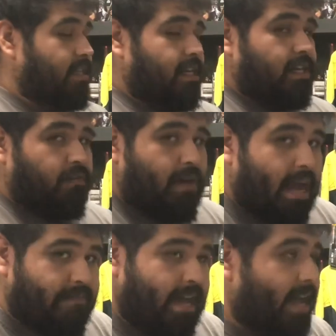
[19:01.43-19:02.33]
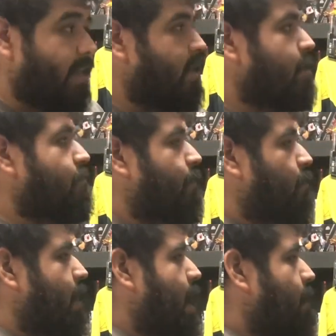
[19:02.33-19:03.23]
I'm going to grab that. But
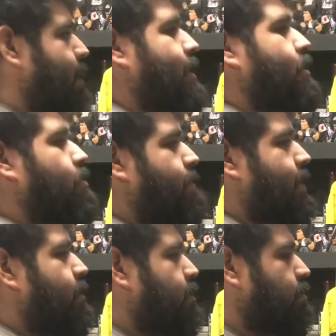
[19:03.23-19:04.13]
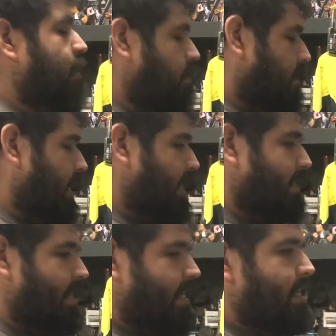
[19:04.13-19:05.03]
for now, I think Terminator 2 Judgment Day
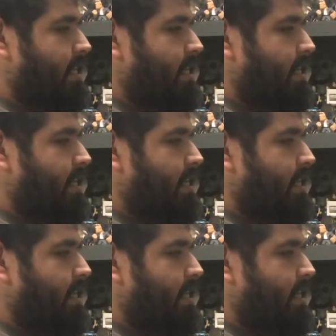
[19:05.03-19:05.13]
sitting